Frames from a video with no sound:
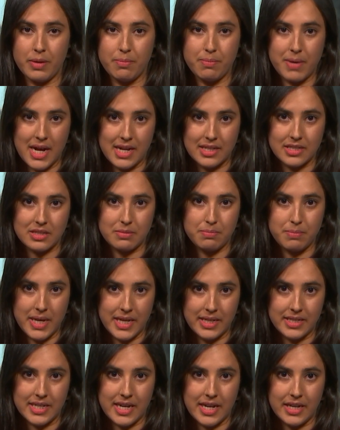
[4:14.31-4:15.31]
the mask
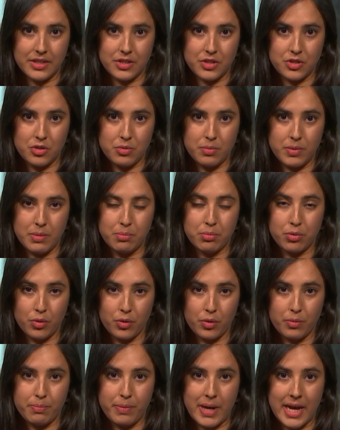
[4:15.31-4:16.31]
mandate to be
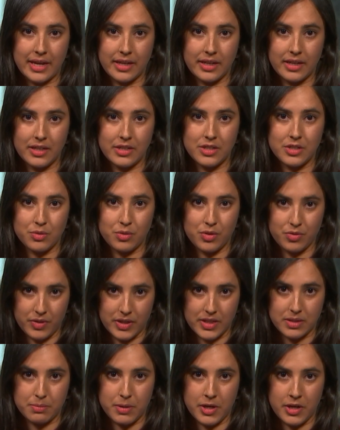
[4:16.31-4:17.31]
brought back into
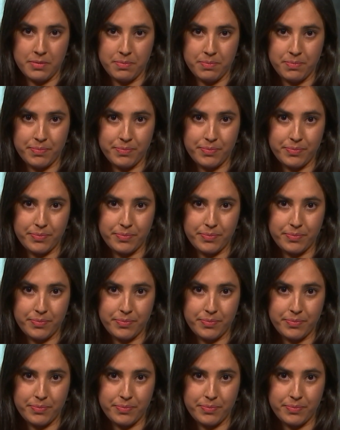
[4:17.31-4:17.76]
effect, Miriam.